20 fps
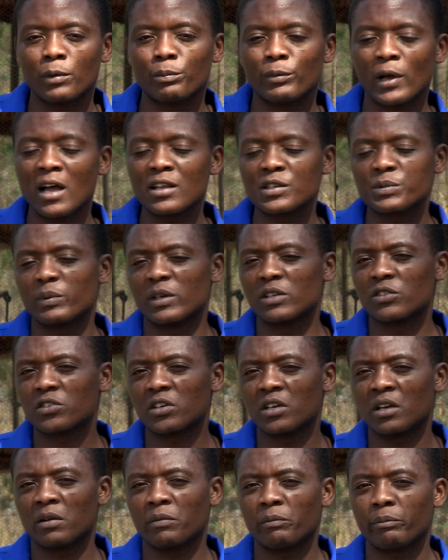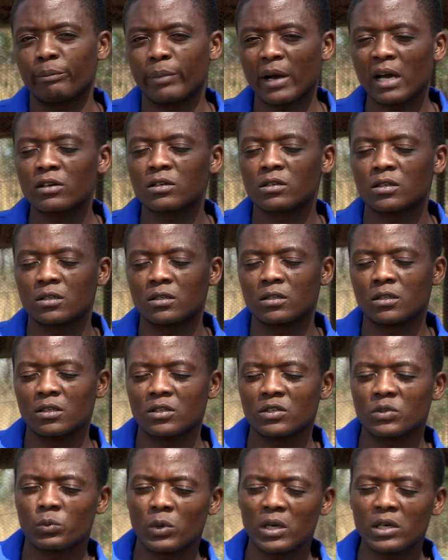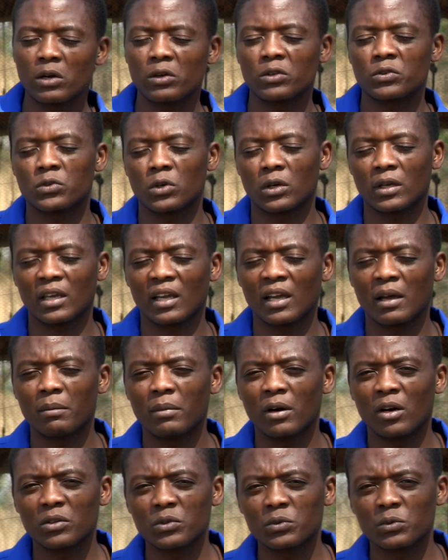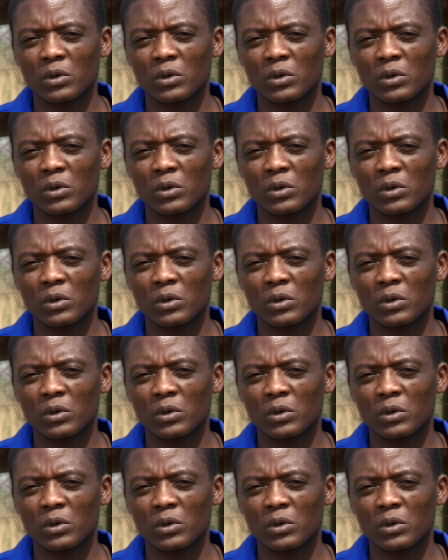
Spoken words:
husbandry practices, what are we talking about?